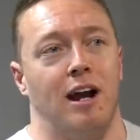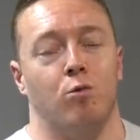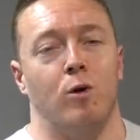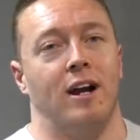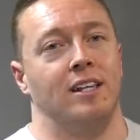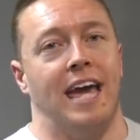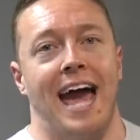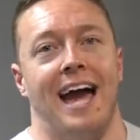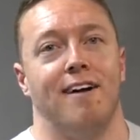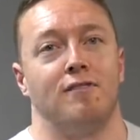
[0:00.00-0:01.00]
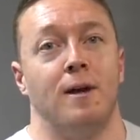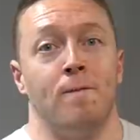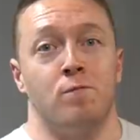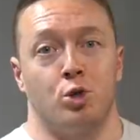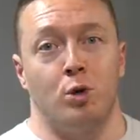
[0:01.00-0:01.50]
I rarely have
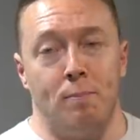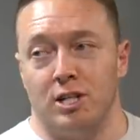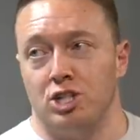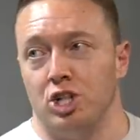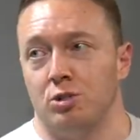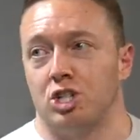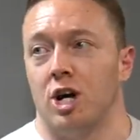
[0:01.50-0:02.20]
grip issues.